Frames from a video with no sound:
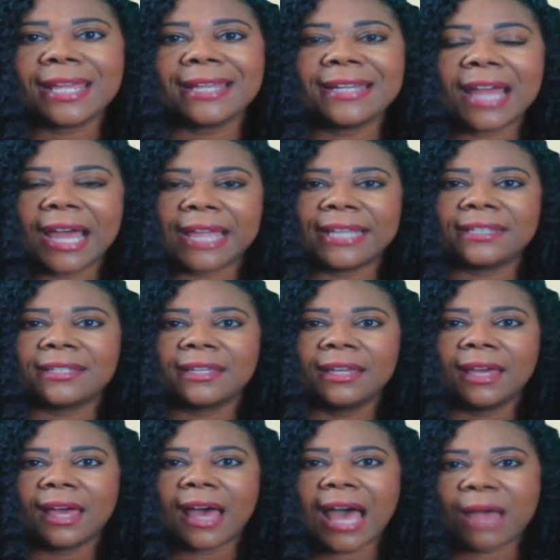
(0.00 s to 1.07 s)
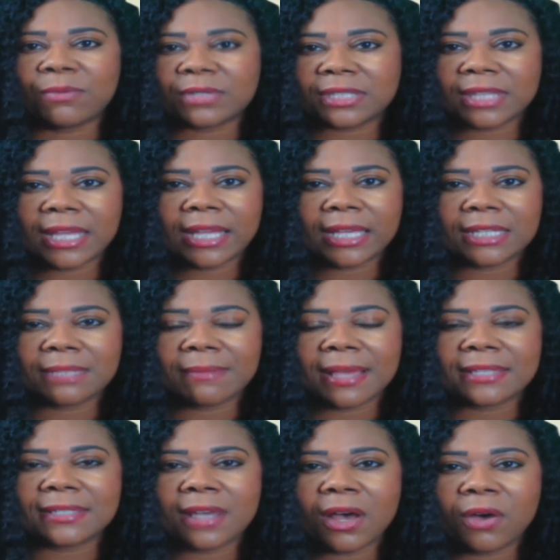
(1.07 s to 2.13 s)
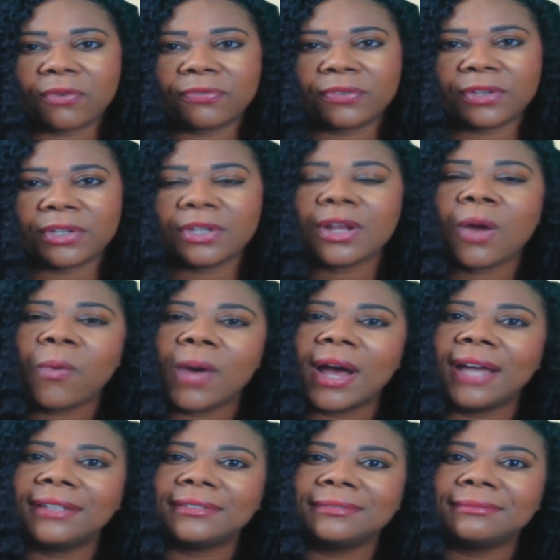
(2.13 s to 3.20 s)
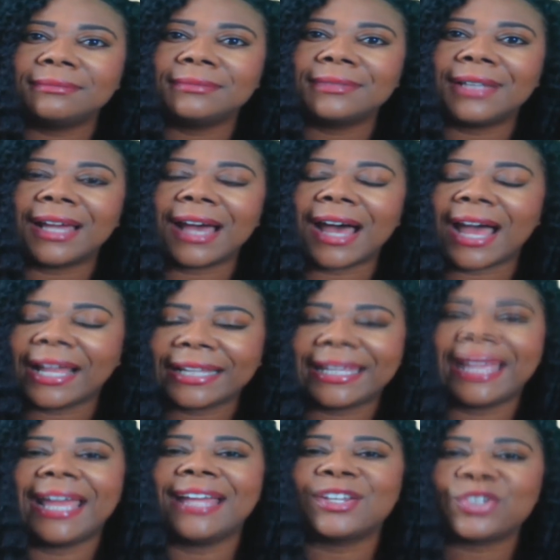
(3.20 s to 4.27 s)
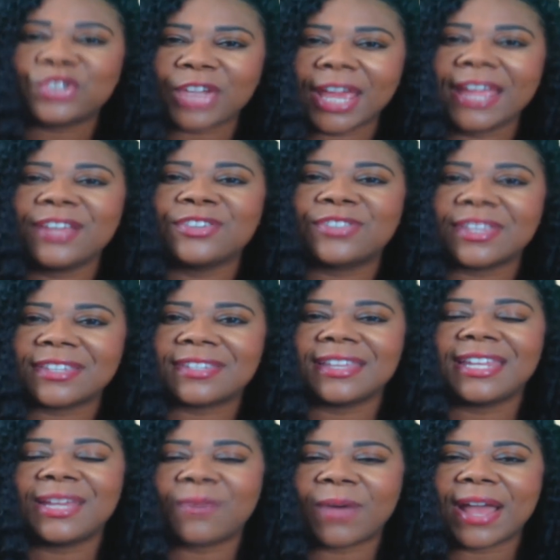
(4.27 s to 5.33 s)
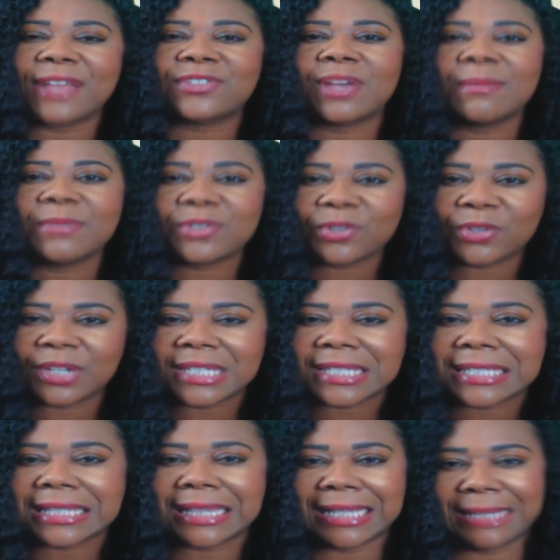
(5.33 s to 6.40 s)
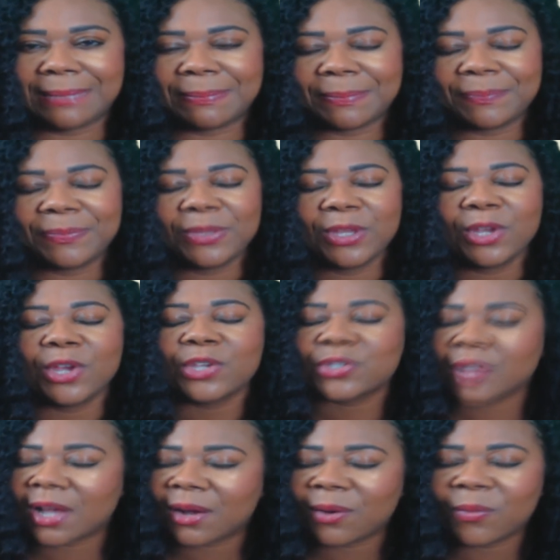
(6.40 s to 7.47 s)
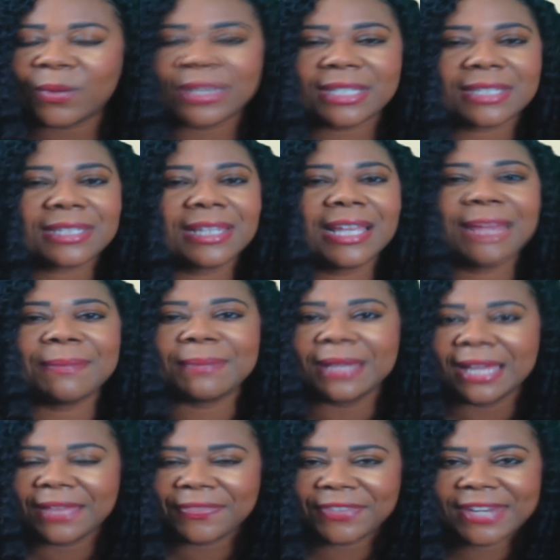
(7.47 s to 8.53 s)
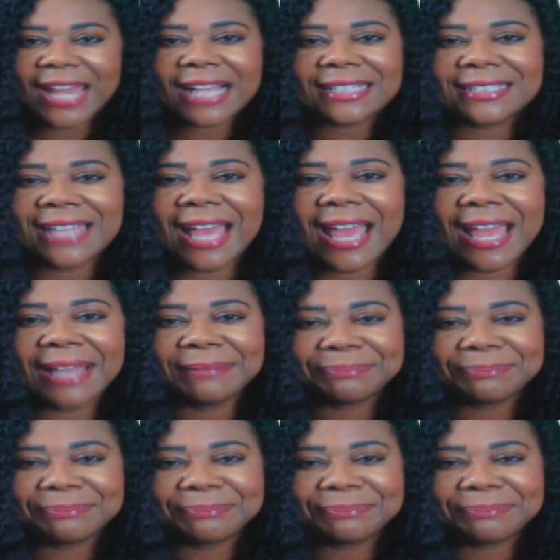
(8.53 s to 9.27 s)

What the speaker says: night, I was thinking to myself, you know what? I can't change this anyway, so I'm just going to sleep. So I went to sleep. The next day,